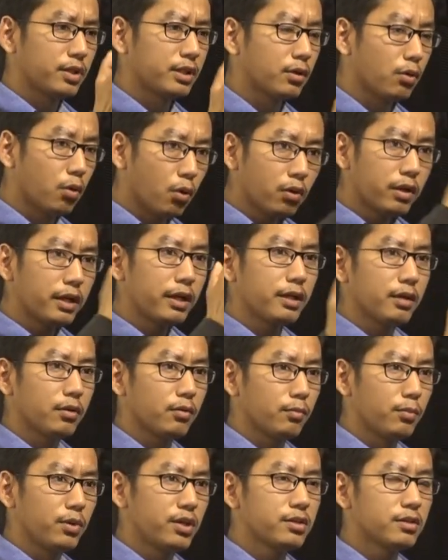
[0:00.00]
the whole
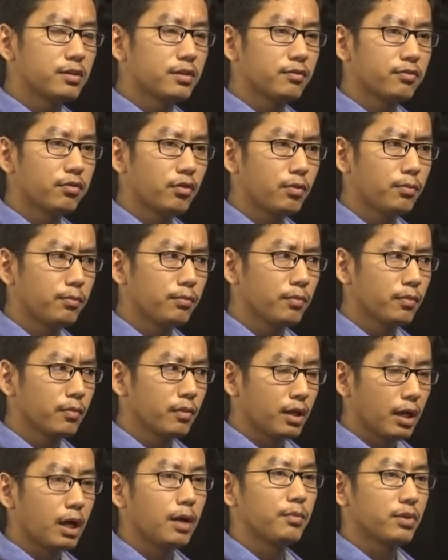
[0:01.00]
military reform,
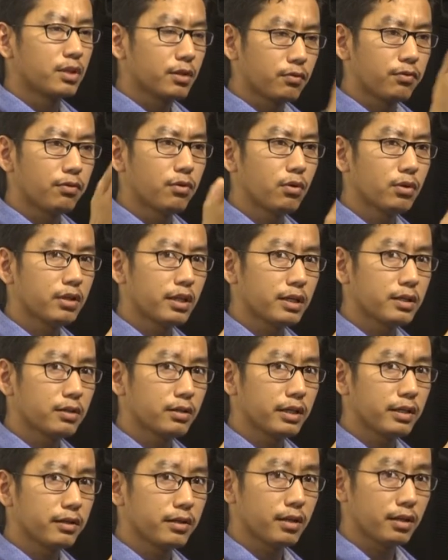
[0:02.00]
the whole theater
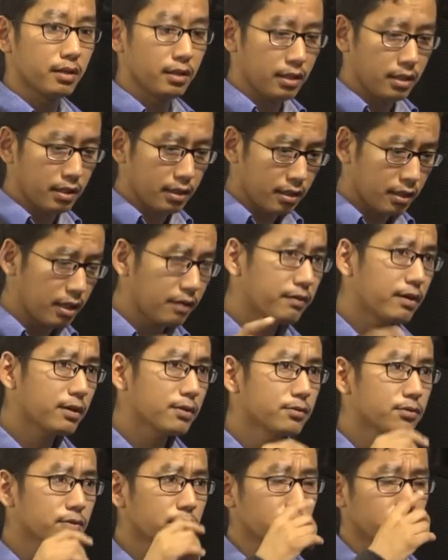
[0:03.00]
area, they have
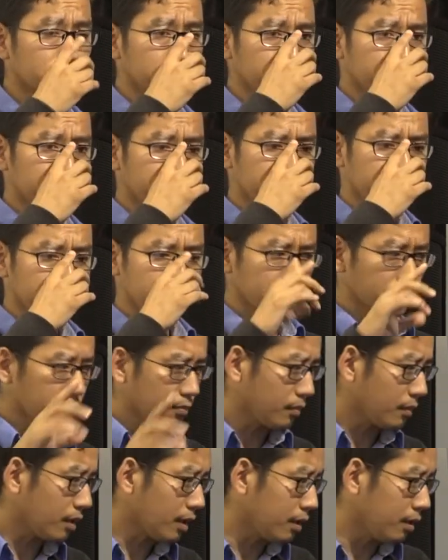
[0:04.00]
also
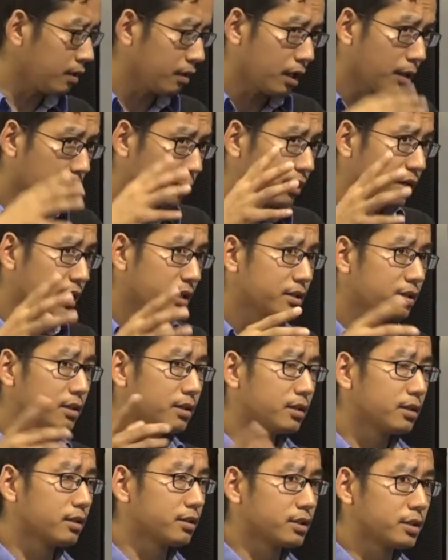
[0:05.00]

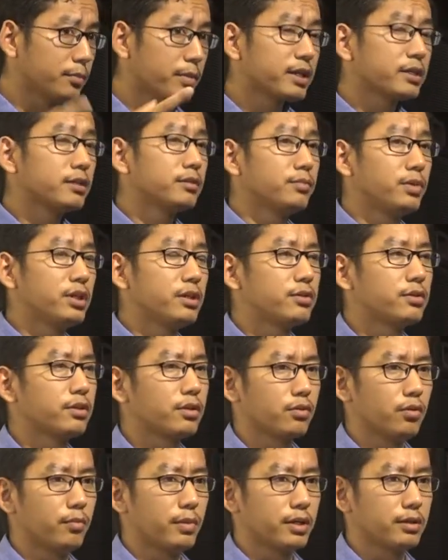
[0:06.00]
upgraded the Tibetan military
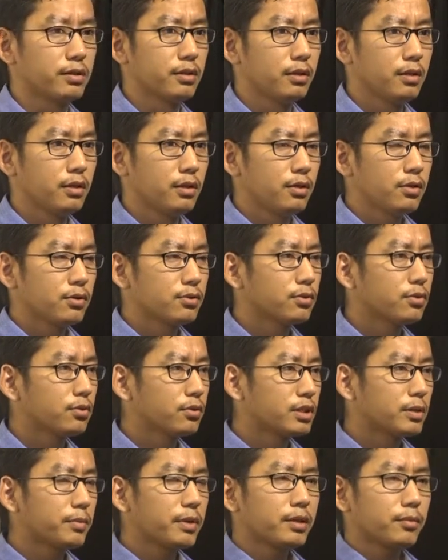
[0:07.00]
command.
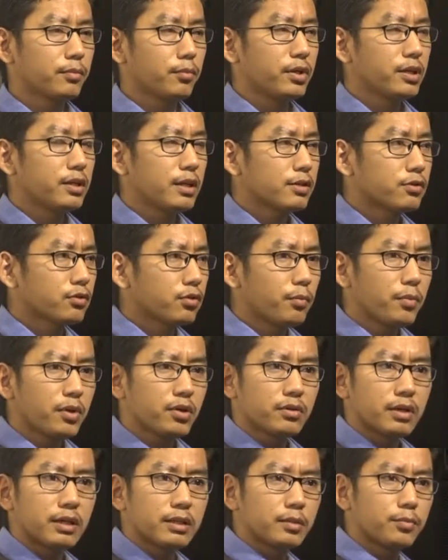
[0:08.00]
So Tibet, as
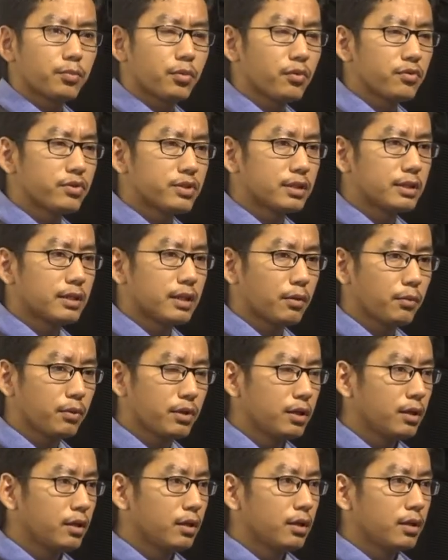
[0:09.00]
compared to other provincial
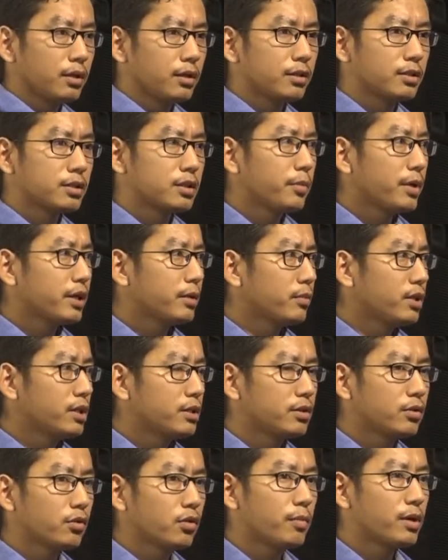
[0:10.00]
level, the Tibet
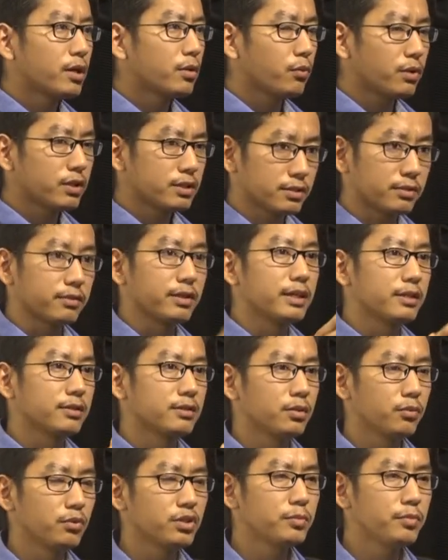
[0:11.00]
military command was
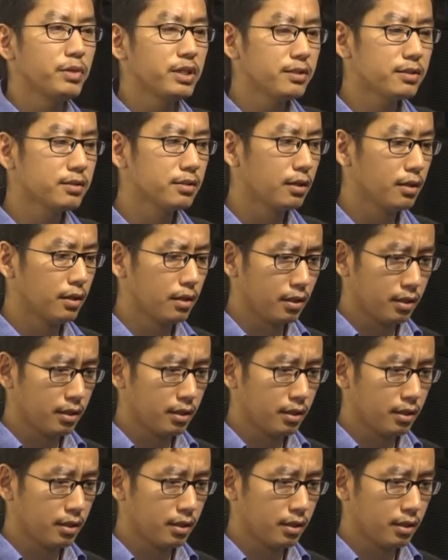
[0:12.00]
raised, which means